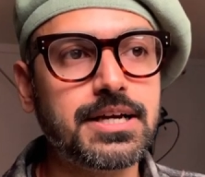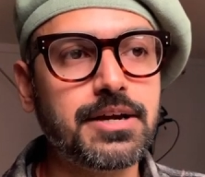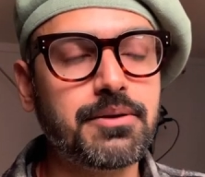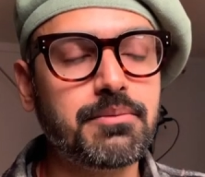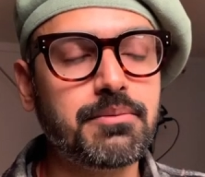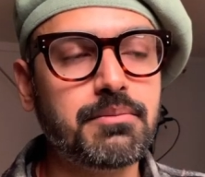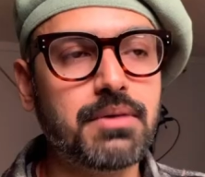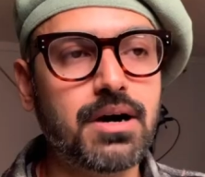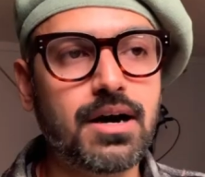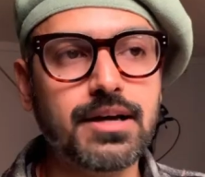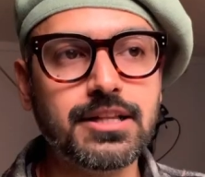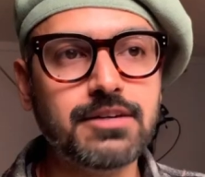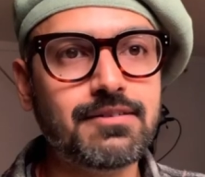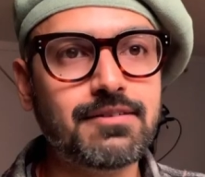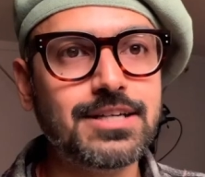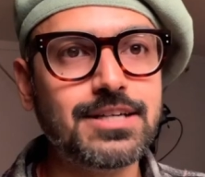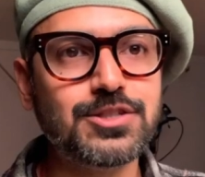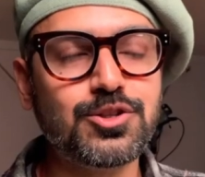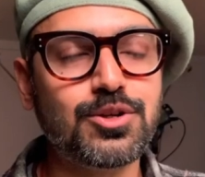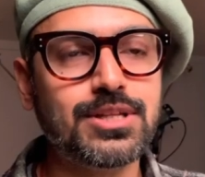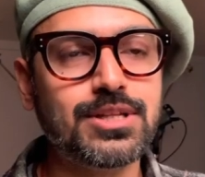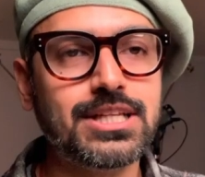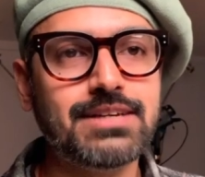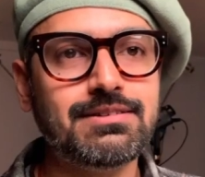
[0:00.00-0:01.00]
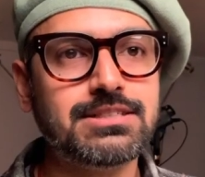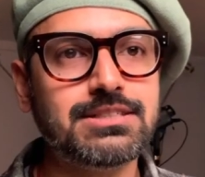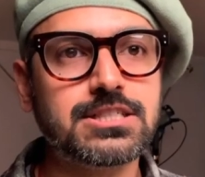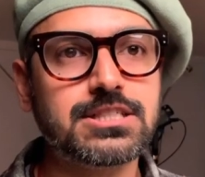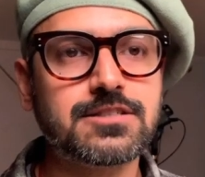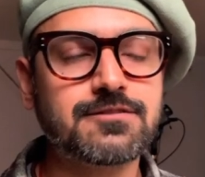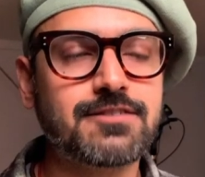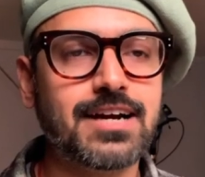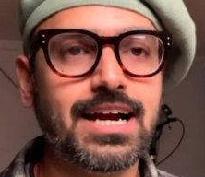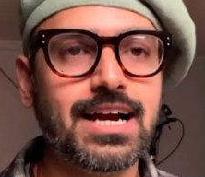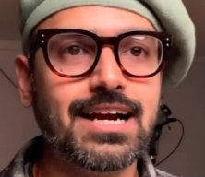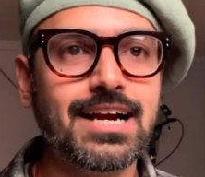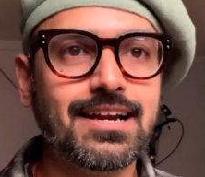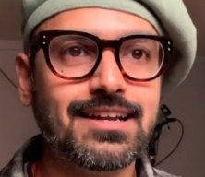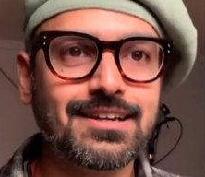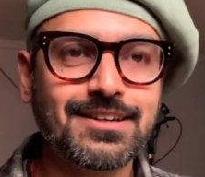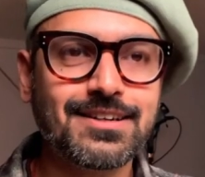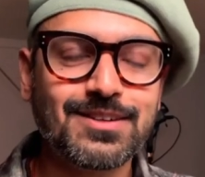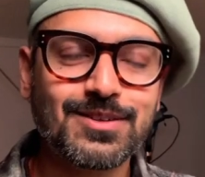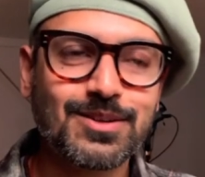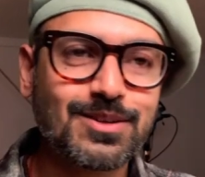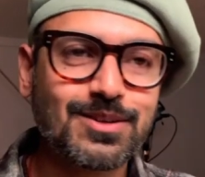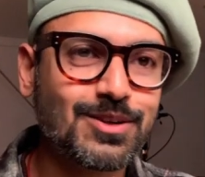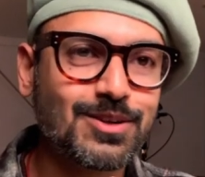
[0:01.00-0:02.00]
otherwise, they will just fight
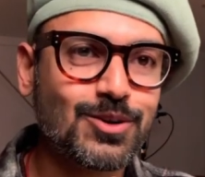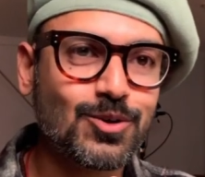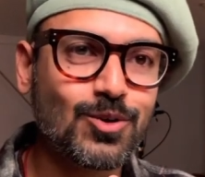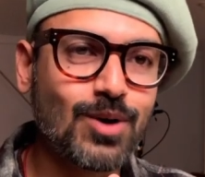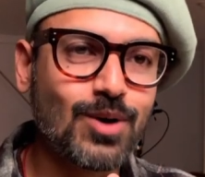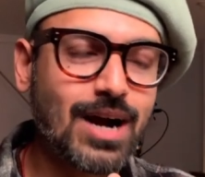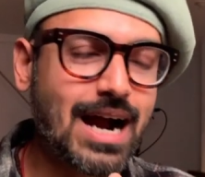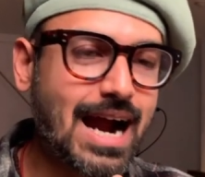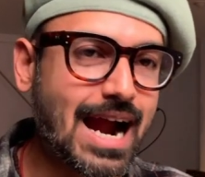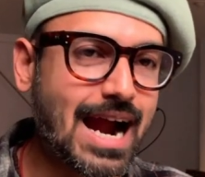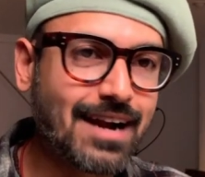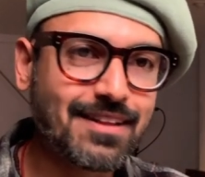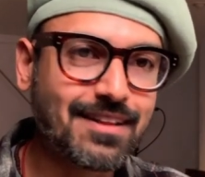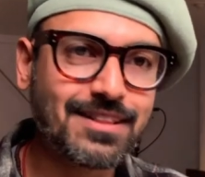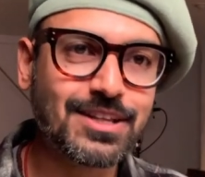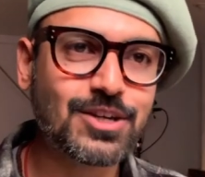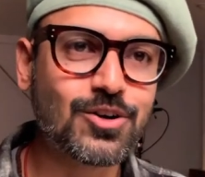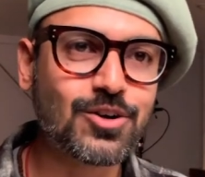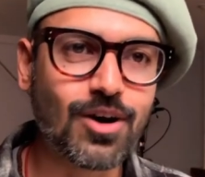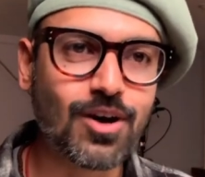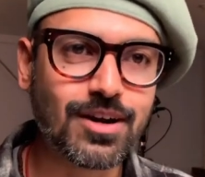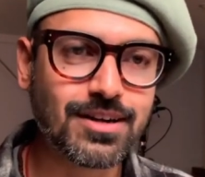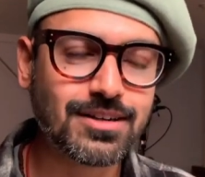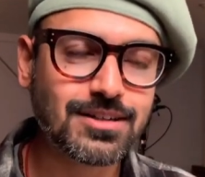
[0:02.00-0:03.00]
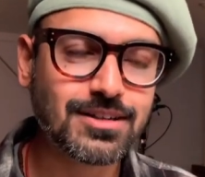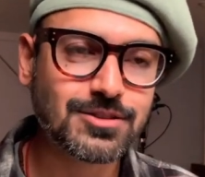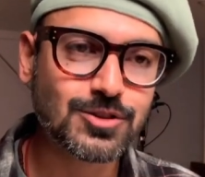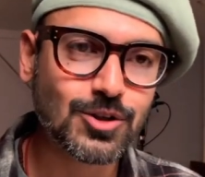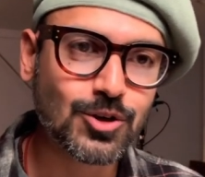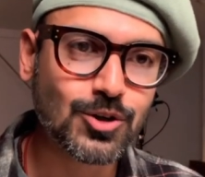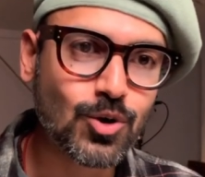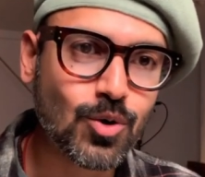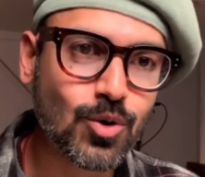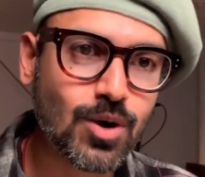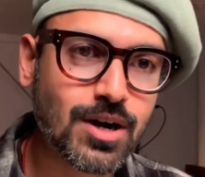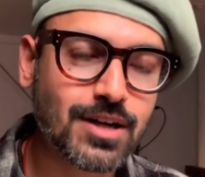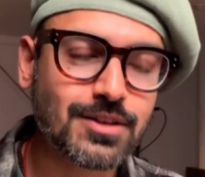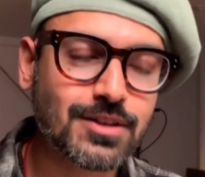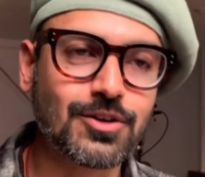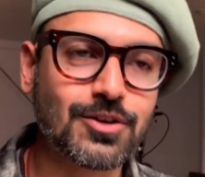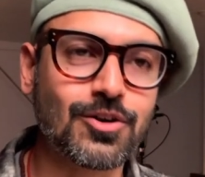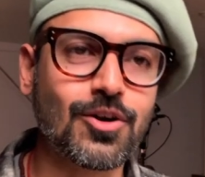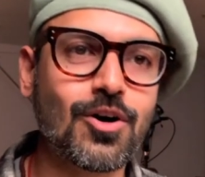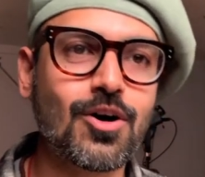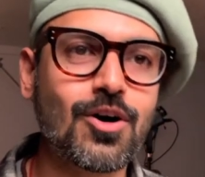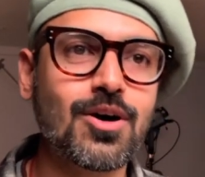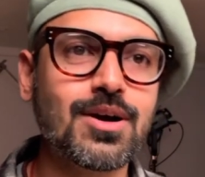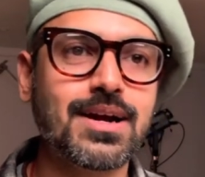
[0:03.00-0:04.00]
and hide in the corners or go under the
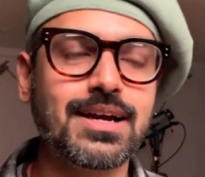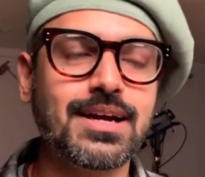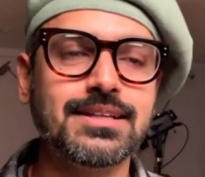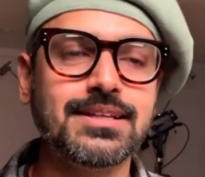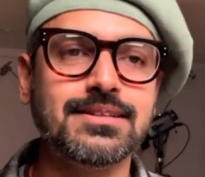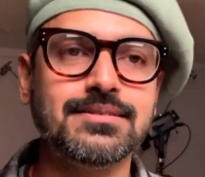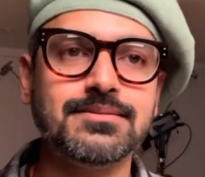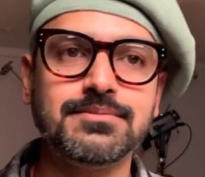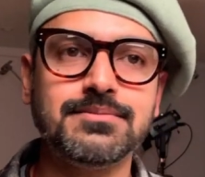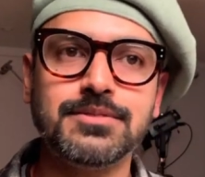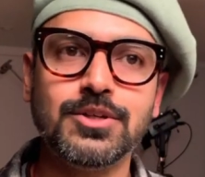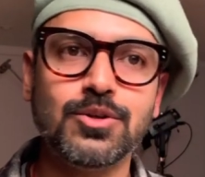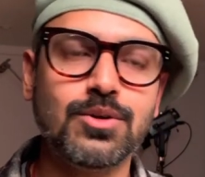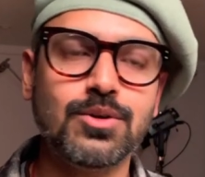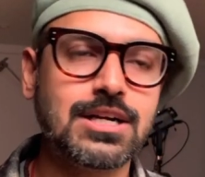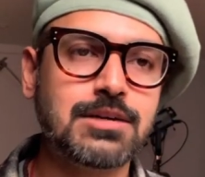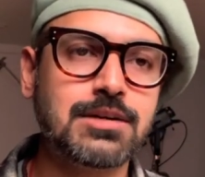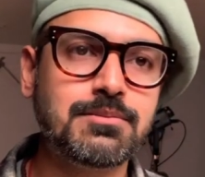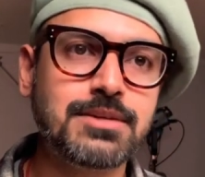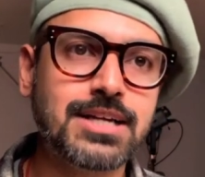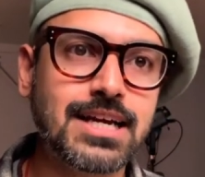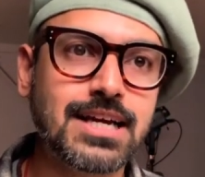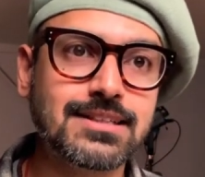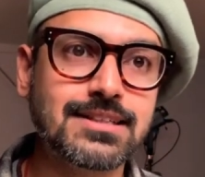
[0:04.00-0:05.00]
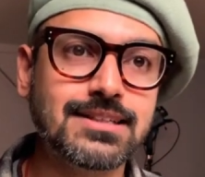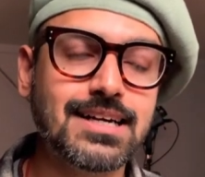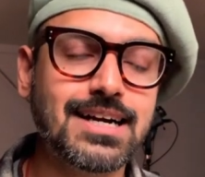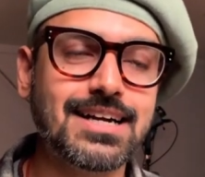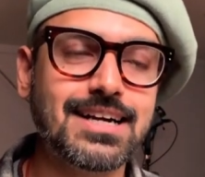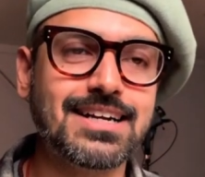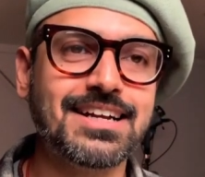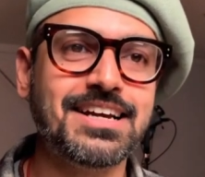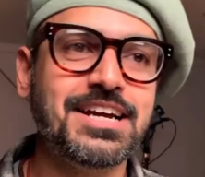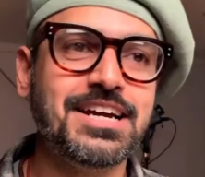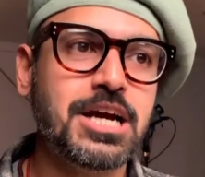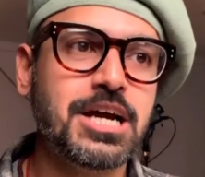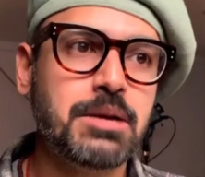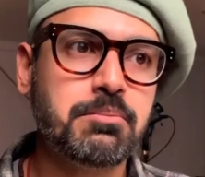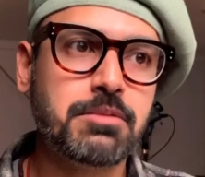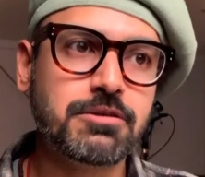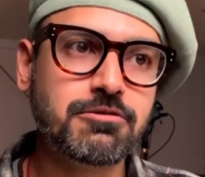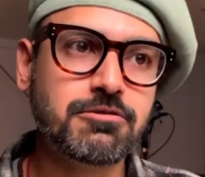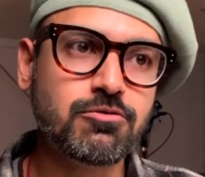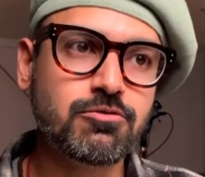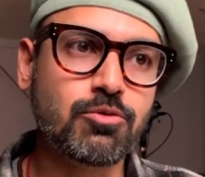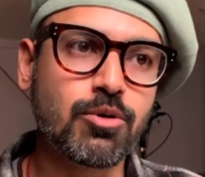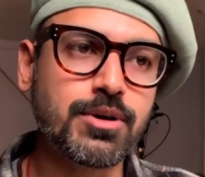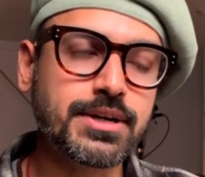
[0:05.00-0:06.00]
rock, and it'll be like that. But
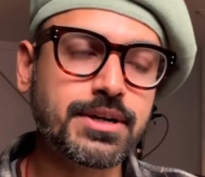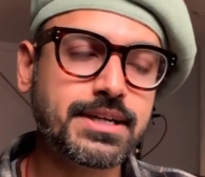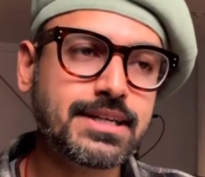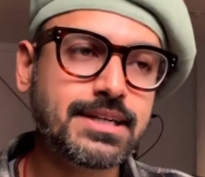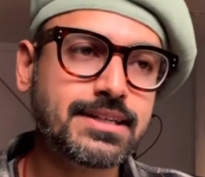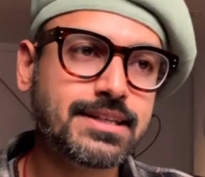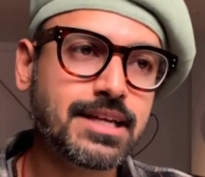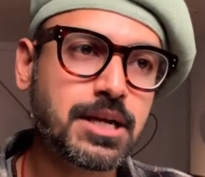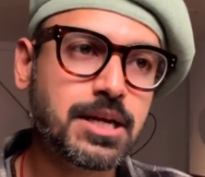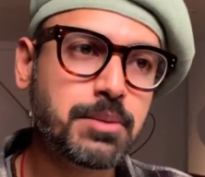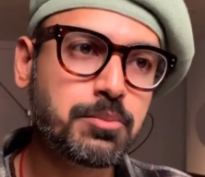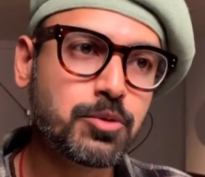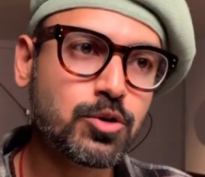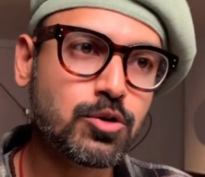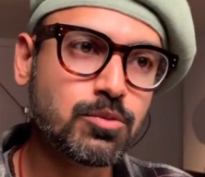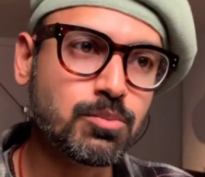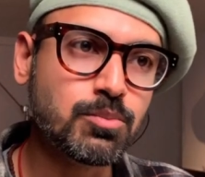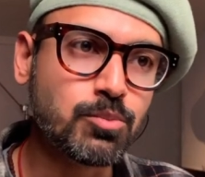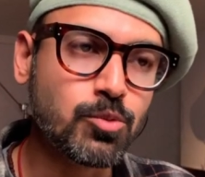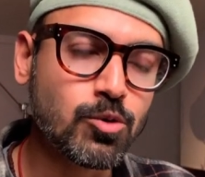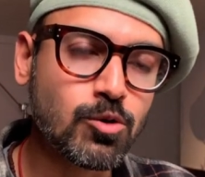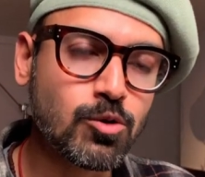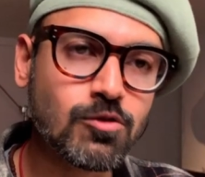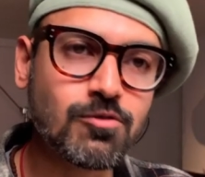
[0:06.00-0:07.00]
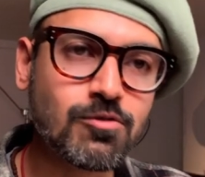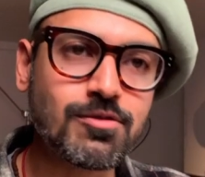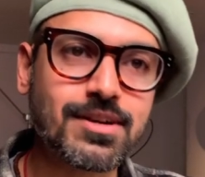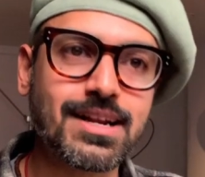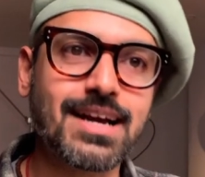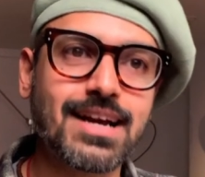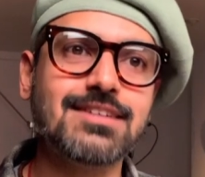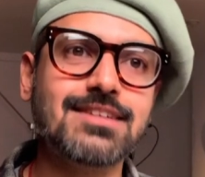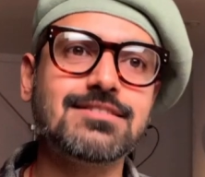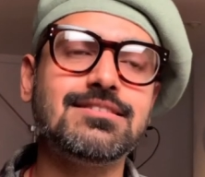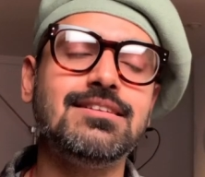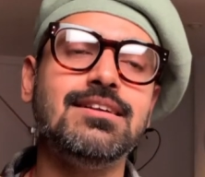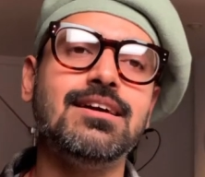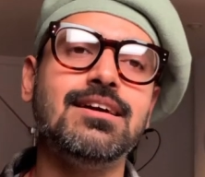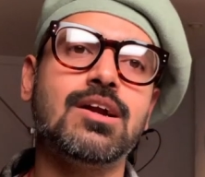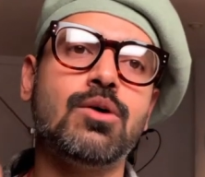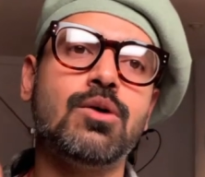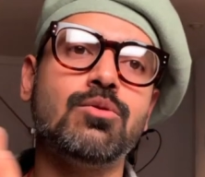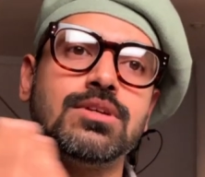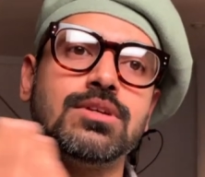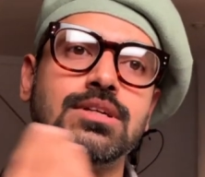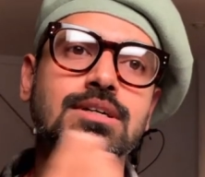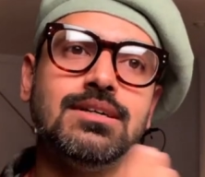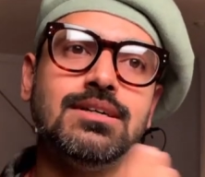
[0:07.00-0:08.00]
we wanted them to move nicely
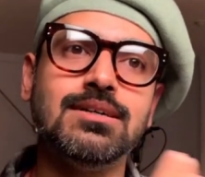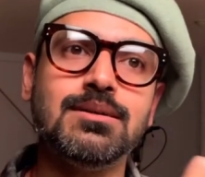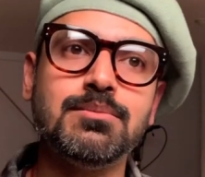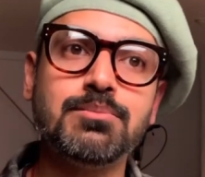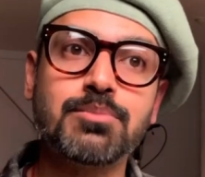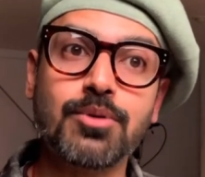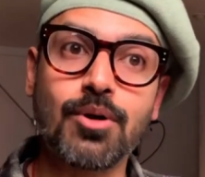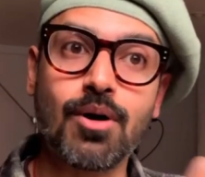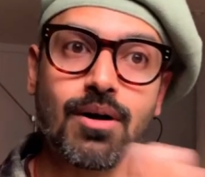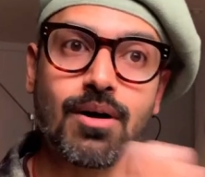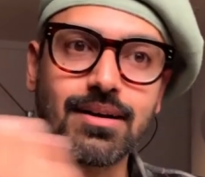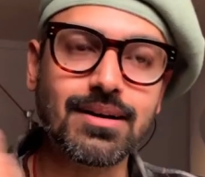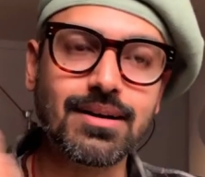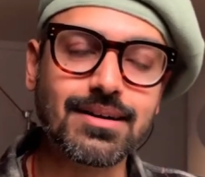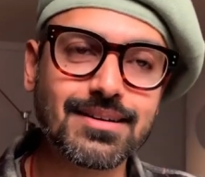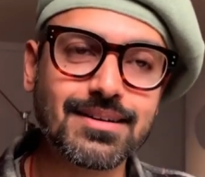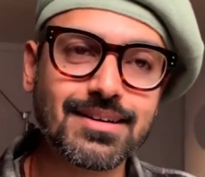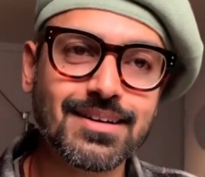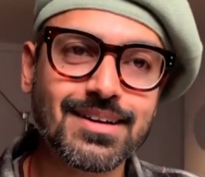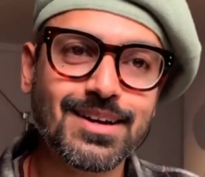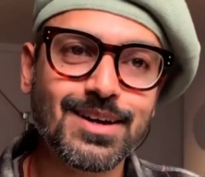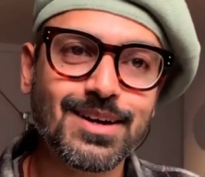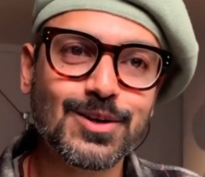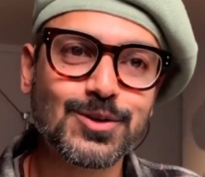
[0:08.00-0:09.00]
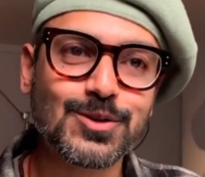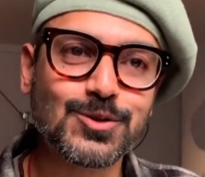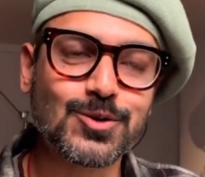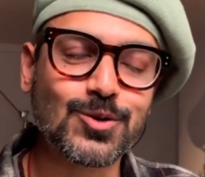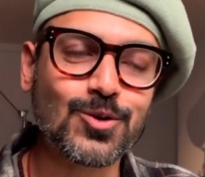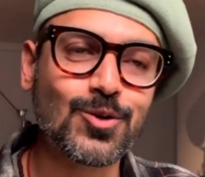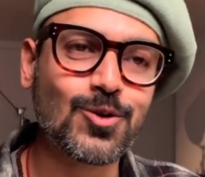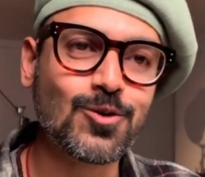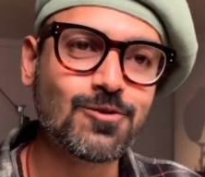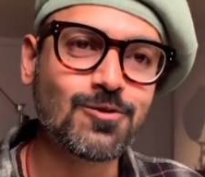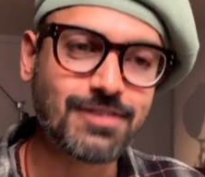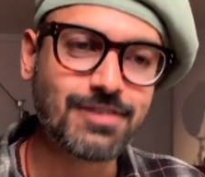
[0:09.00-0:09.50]
around the product. So when